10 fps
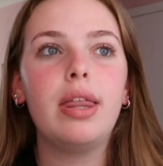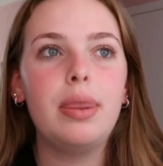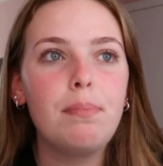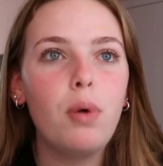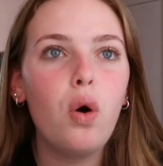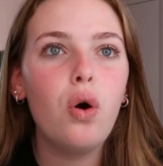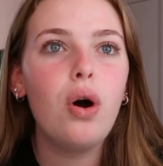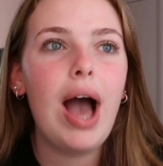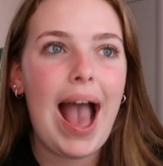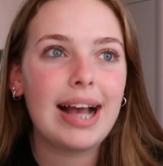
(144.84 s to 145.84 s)
the
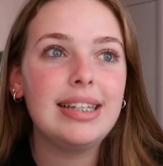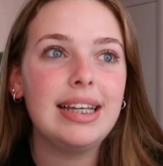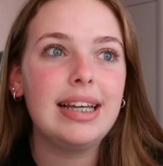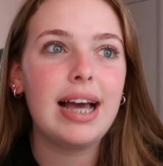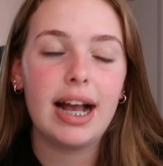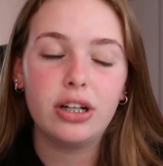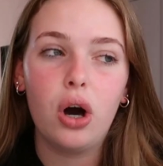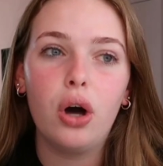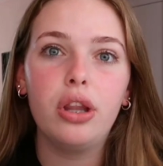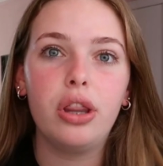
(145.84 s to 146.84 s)
more acne I
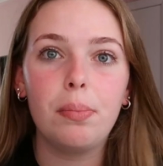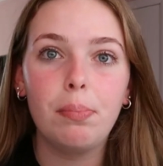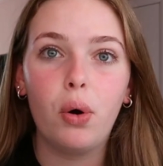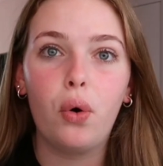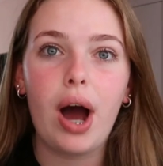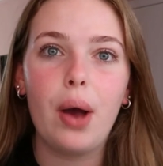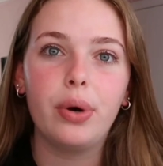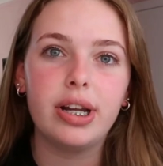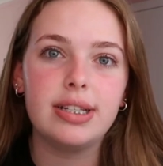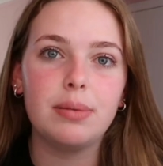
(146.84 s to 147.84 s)
got, the more I
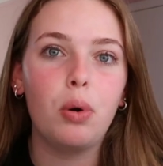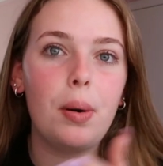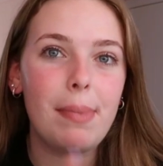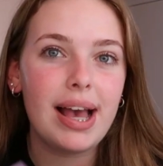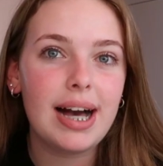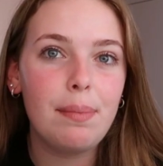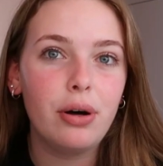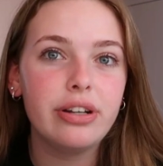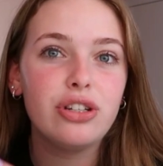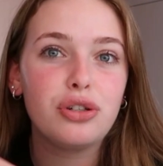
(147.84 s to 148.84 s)
wanted to put
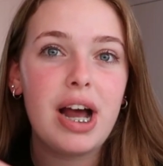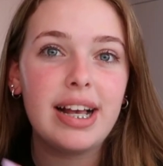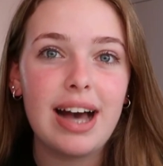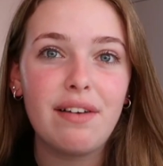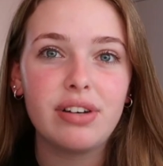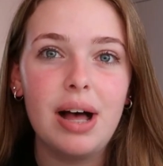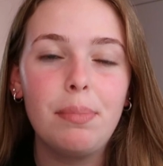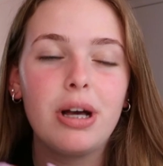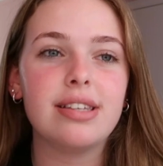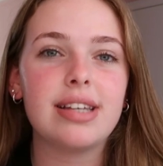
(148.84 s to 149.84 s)
makeup on to try and cover
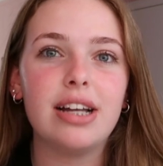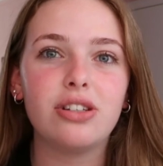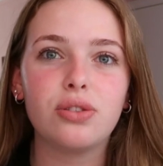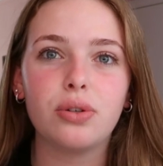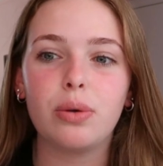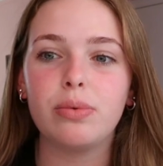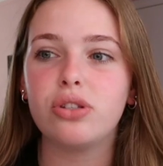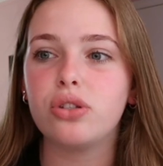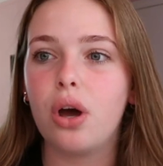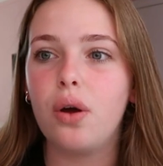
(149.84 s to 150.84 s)
up, because I just thought it was
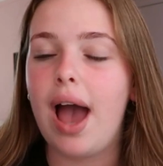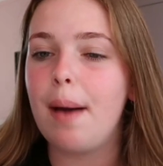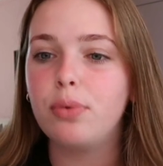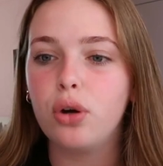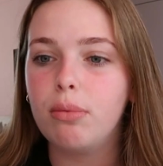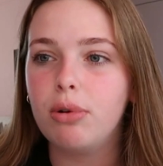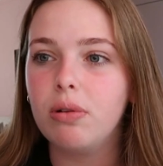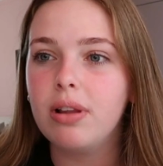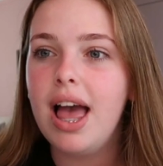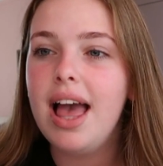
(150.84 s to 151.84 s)
so
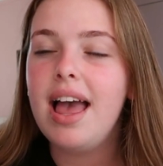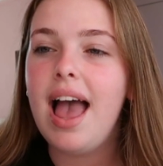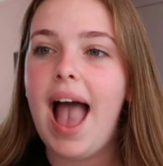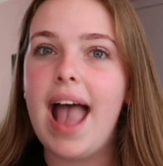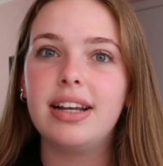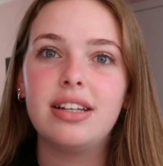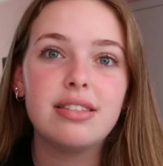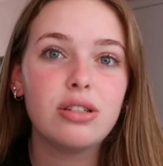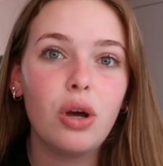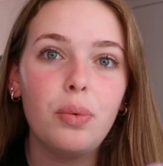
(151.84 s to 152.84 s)
abnormal, and
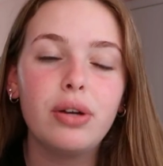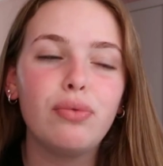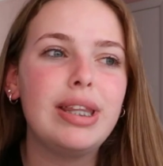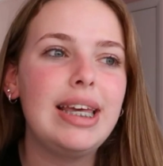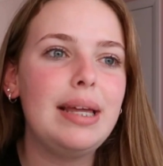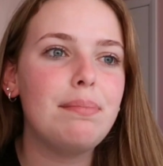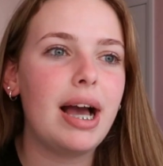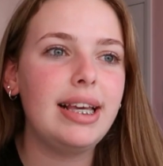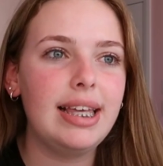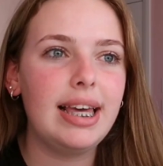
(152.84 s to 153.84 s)
because no one really in
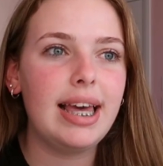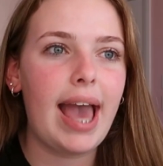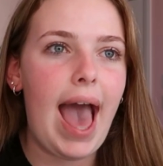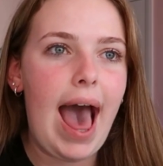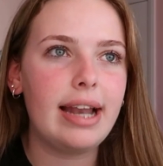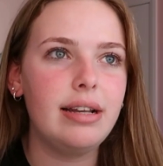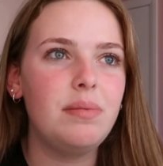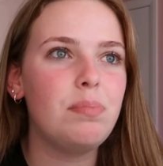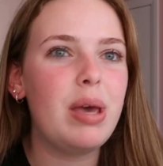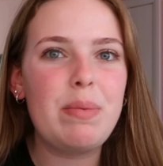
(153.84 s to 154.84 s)
my year had
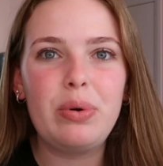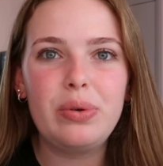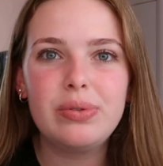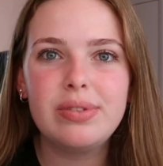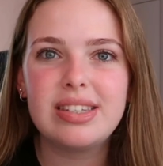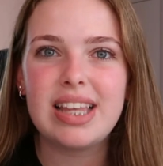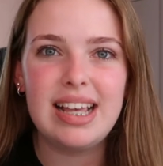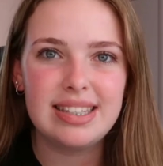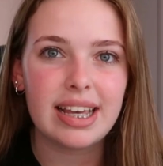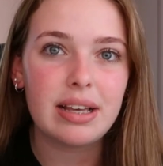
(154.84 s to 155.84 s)
pimples
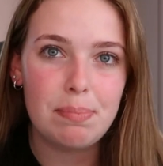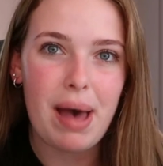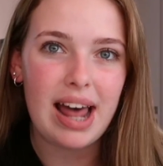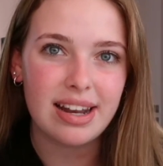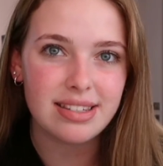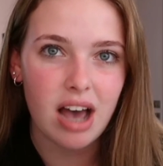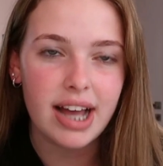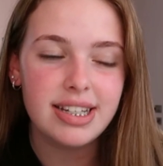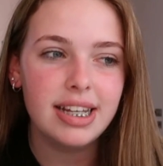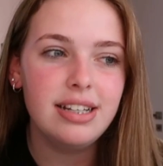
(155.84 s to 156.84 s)
as like bad as
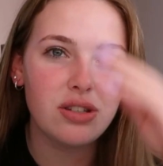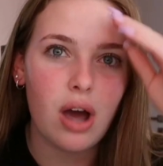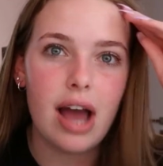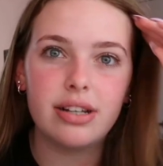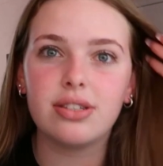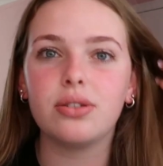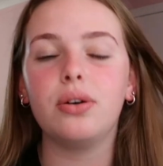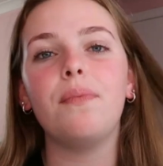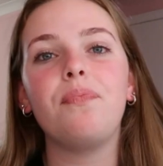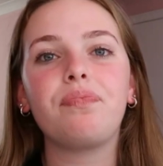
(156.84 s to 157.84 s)
I did. So I just
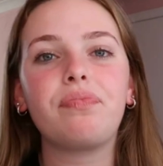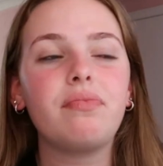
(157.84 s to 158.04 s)
thought,